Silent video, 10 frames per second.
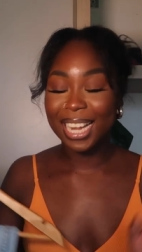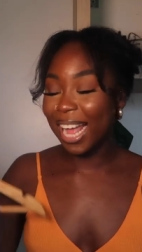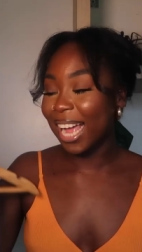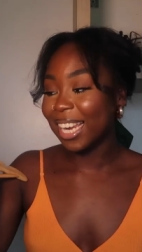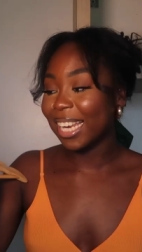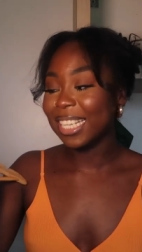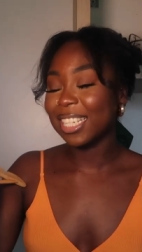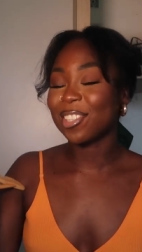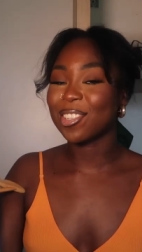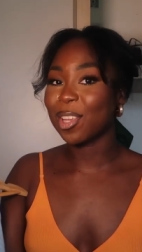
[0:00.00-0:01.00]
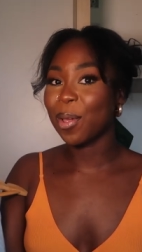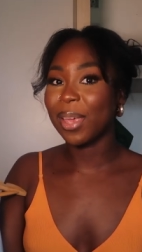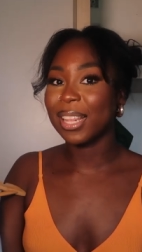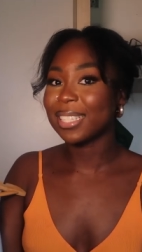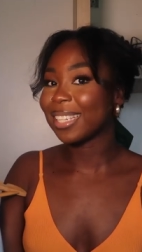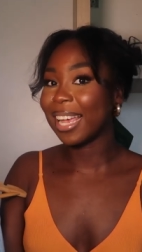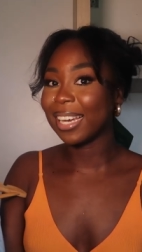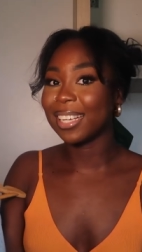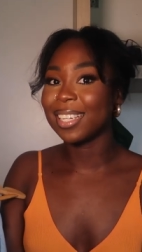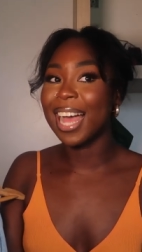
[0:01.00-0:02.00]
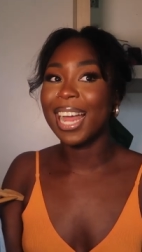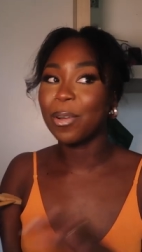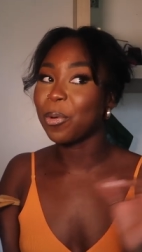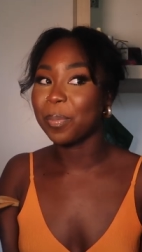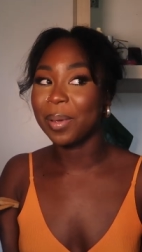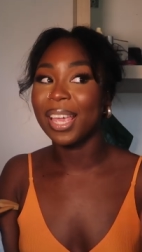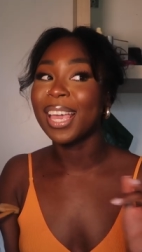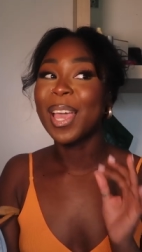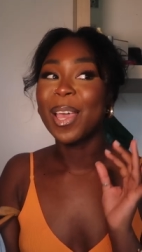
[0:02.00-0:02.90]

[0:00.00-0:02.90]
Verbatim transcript: Like I can easily just go get this tailored and it would be